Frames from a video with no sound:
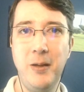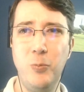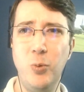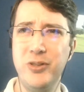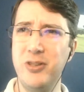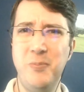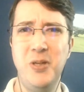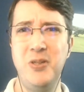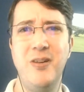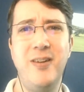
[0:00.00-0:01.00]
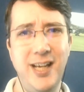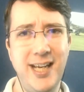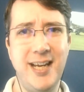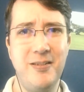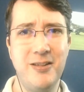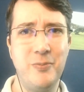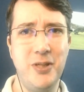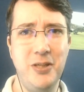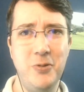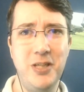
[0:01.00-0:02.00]
what's the most likely outcome
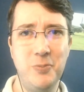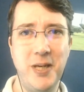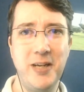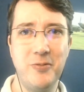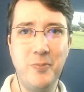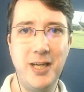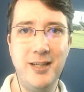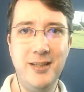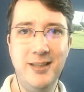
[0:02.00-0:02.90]
that you would expect from that?